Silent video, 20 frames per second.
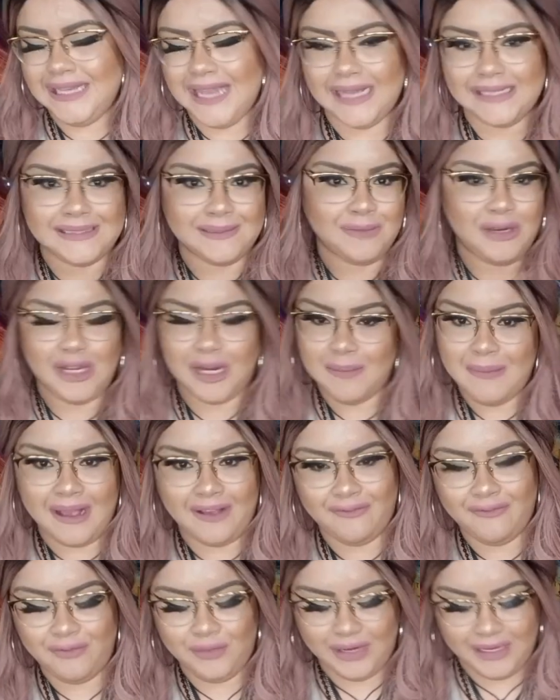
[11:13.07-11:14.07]
yes, I'm going to
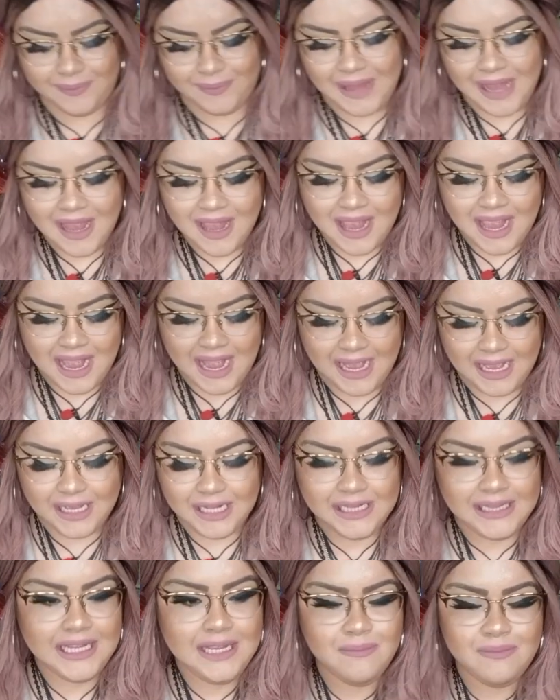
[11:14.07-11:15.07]
back and forth.
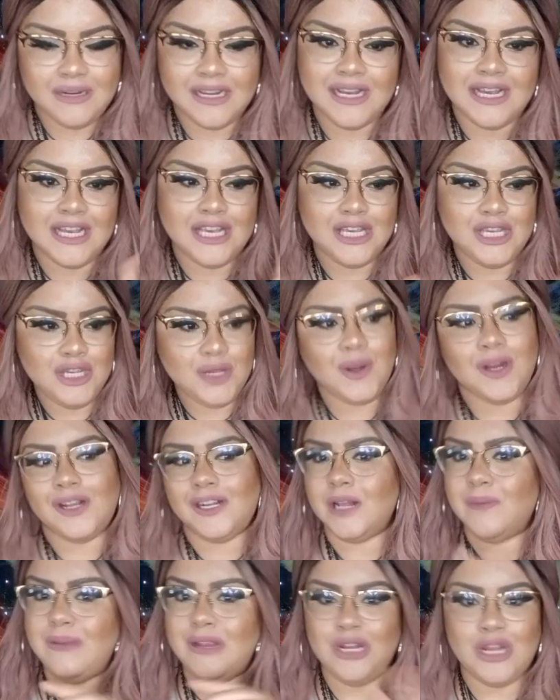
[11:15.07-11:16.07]
Libra, you are going
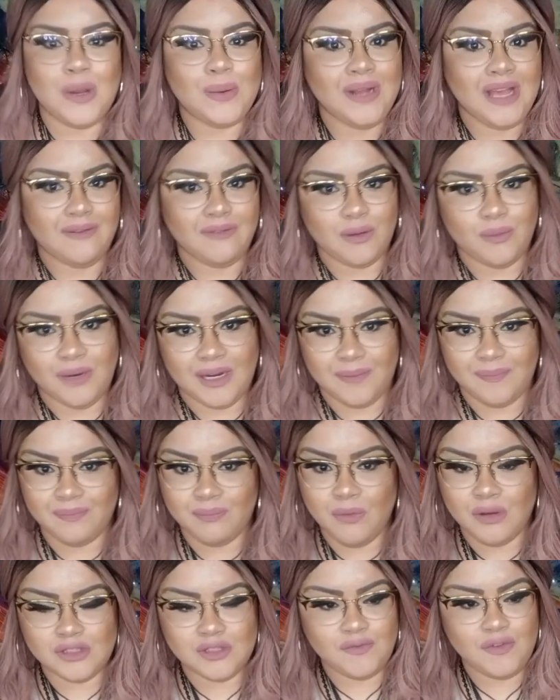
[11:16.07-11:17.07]
to be known everywhere.
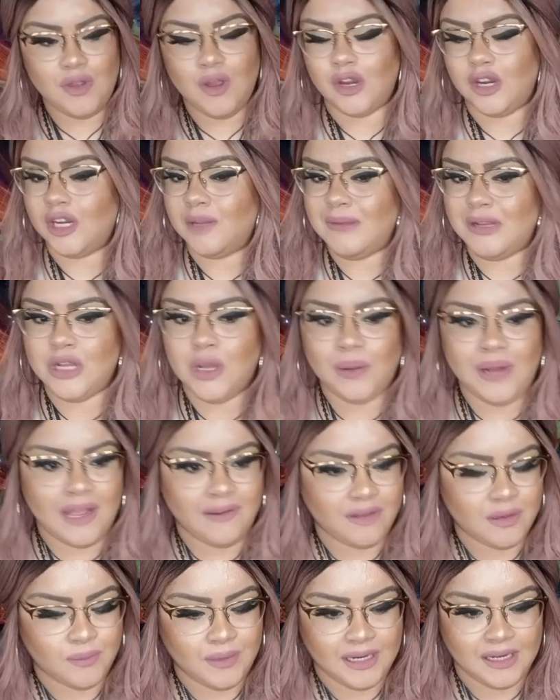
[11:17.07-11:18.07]
Most of you are going to be known
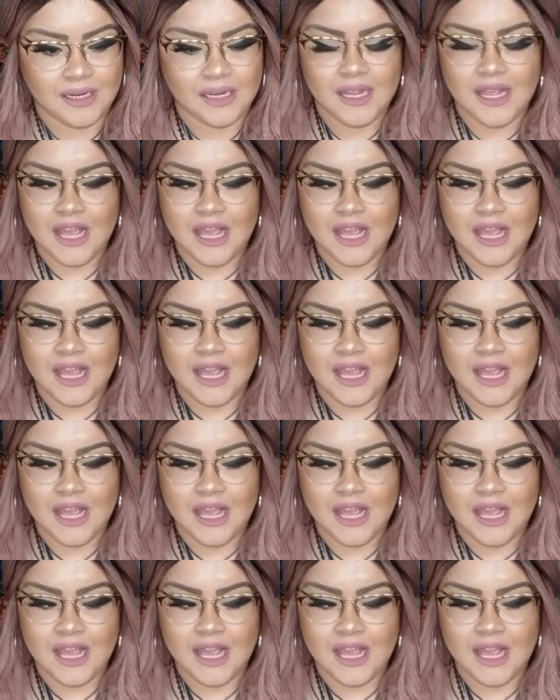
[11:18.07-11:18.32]
everywhere.